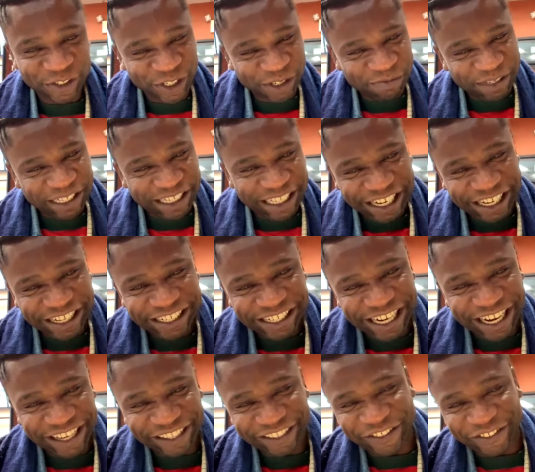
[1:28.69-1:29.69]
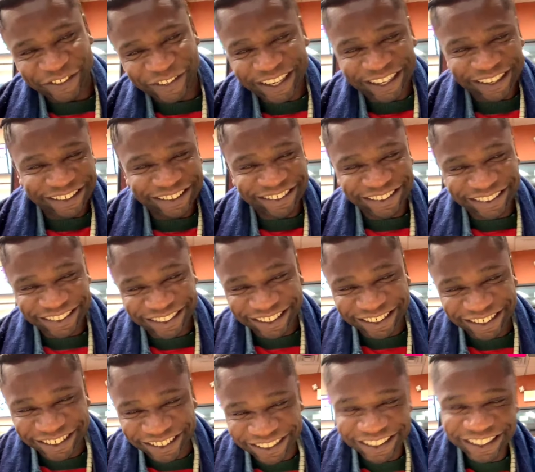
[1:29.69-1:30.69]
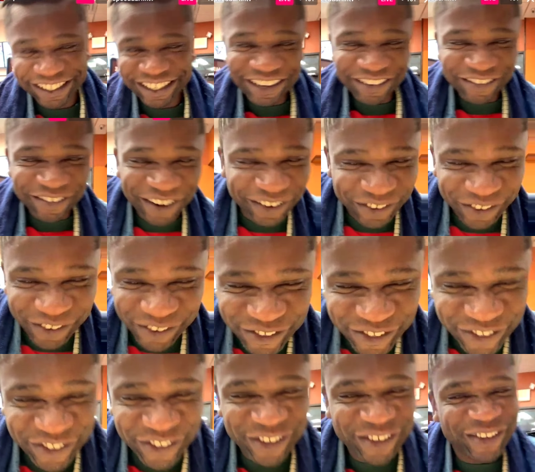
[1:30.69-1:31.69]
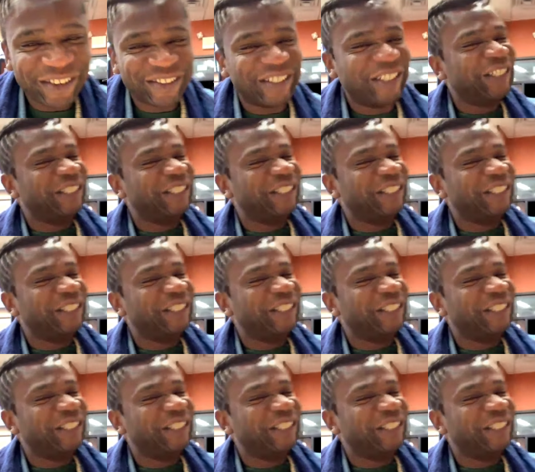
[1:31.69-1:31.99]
Obigeja Chuego, you know. One old job,